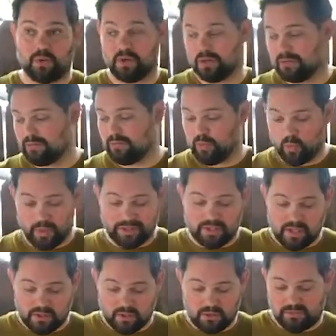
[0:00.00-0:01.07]
or what
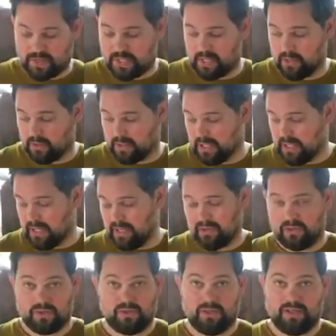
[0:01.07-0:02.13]
to use video
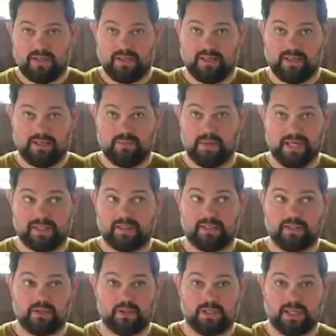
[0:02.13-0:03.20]
is
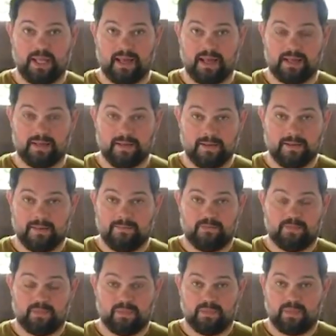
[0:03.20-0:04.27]
basically just a
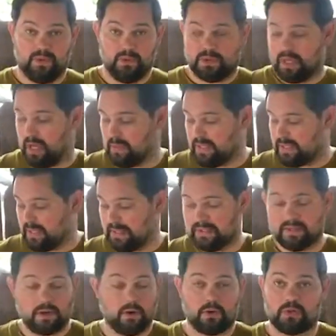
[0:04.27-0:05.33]
use common
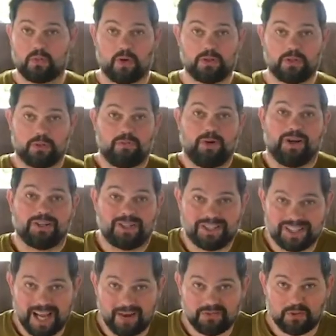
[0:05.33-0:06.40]
sense and always wash your
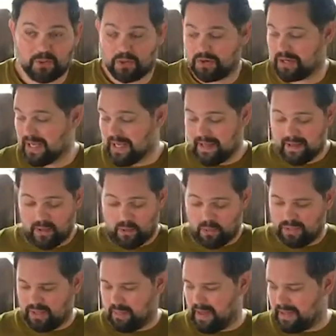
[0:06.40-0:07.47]
brushes afterward.
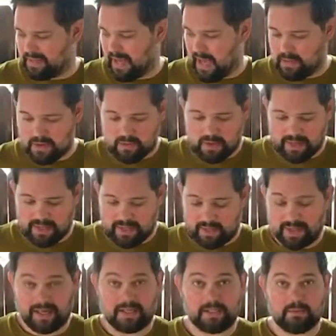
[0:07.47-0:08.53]
With the amount of time and money I
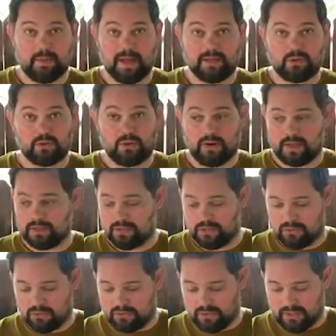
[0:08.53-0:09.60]
think I spent trying
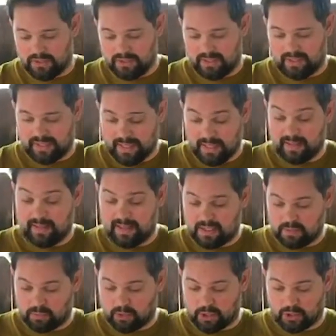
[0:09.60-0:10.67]
to get
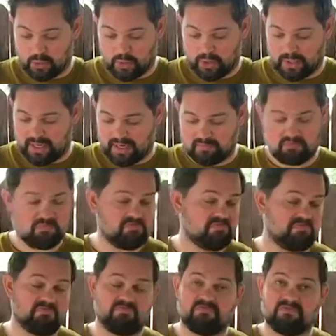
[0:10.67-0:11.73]
this brush working,
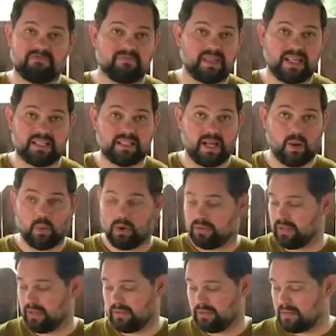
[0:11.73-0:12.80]
it's not
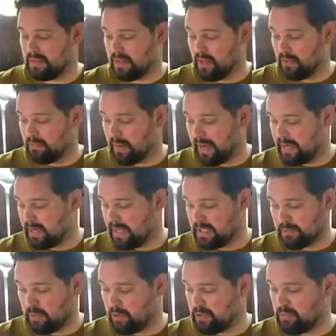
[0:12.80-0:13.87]
worth it, you know? Buy a
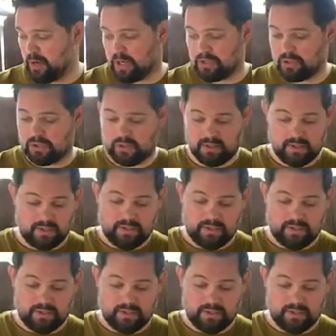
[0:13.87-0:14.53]
nice Purdy brush,